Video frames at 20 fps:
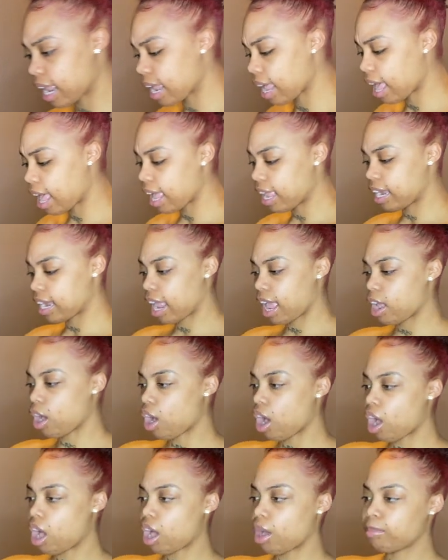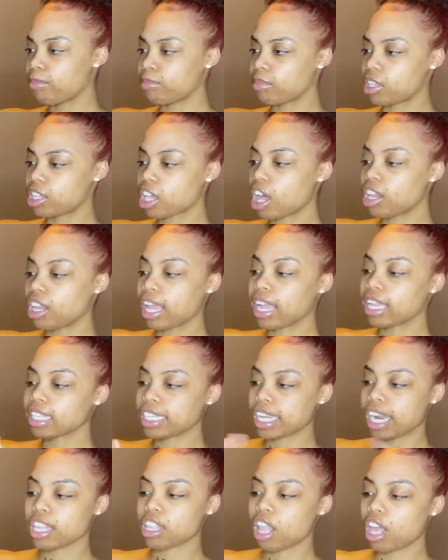got, and I
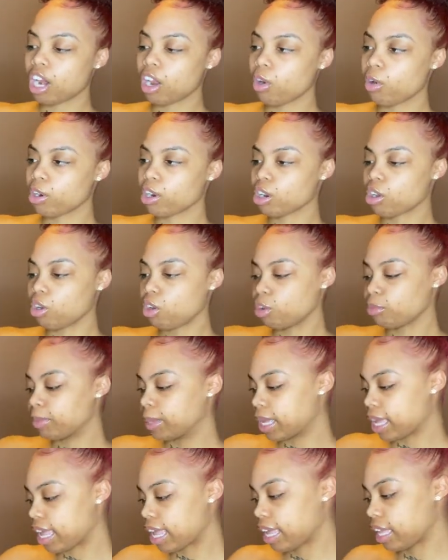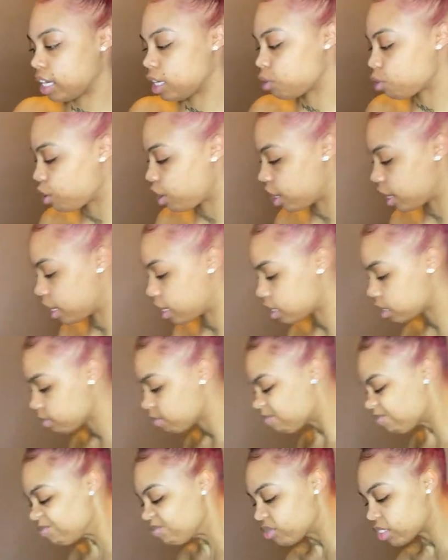thought I ordered gold, but hey, that's what it is.
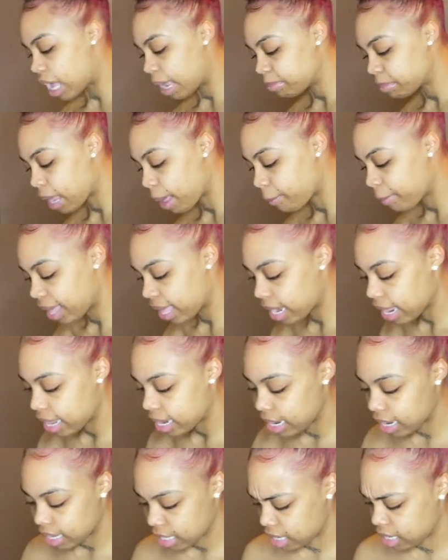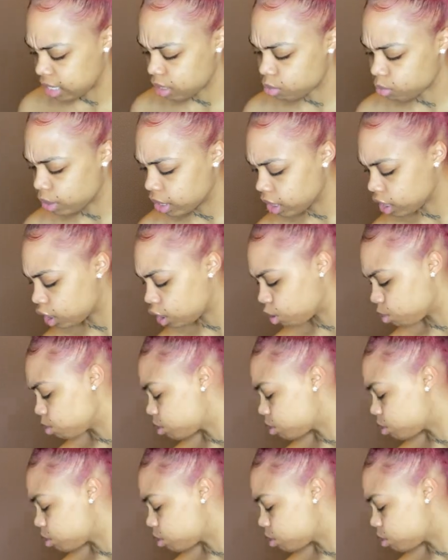I'm not mad at it. It is really cute